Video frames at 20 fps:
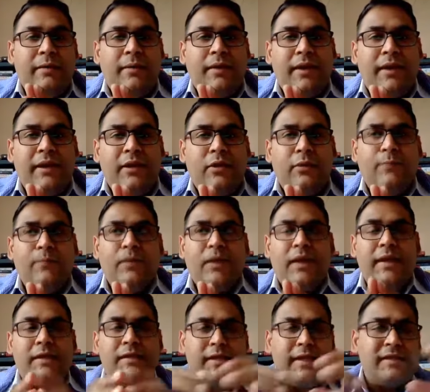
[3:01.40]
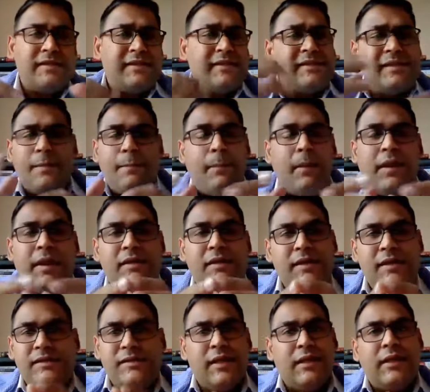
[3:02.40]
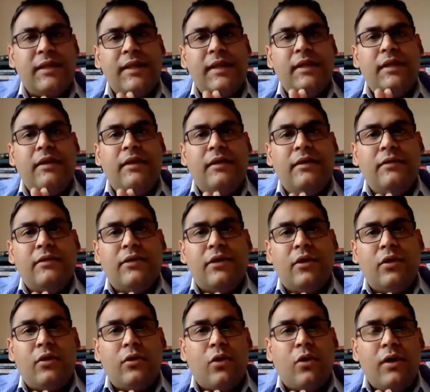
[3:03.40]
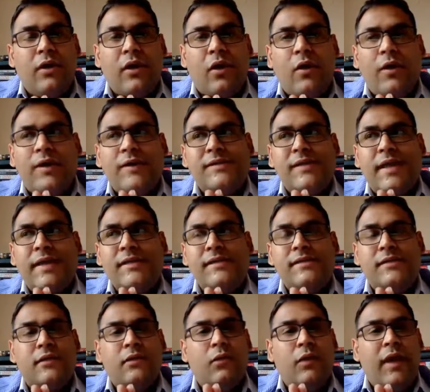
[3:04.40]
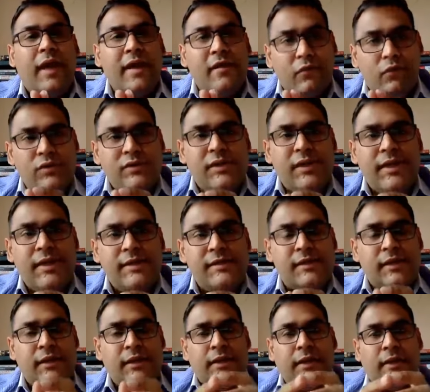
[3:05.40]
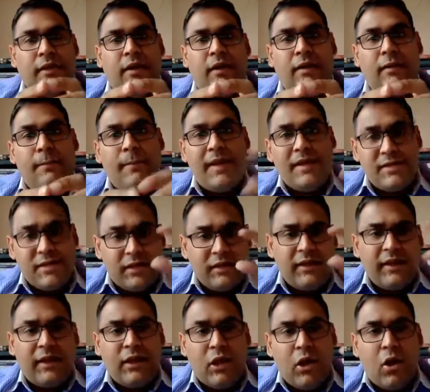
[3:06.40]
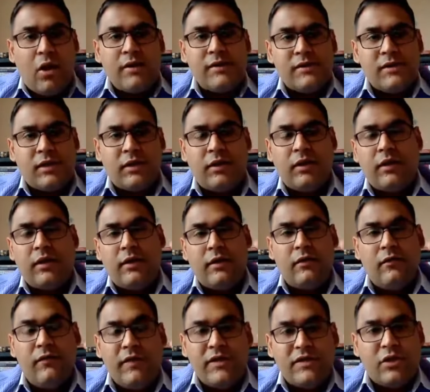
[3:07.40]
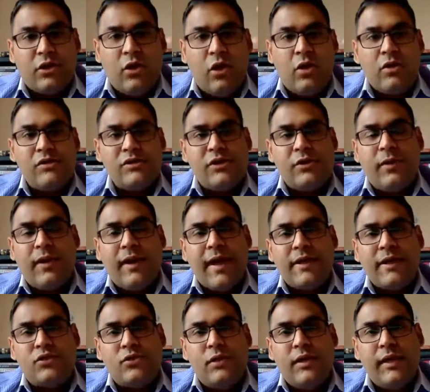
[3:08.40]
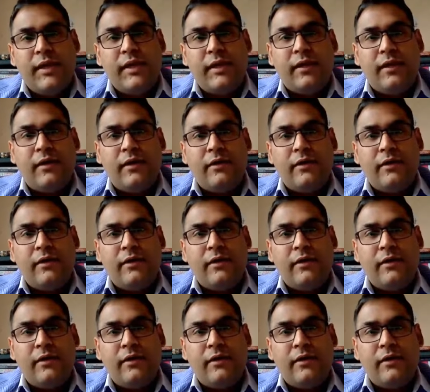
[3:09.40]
me tell you, it's simple. It's nothing called rocket science. What I would say is, mention the clause, which clause you are actually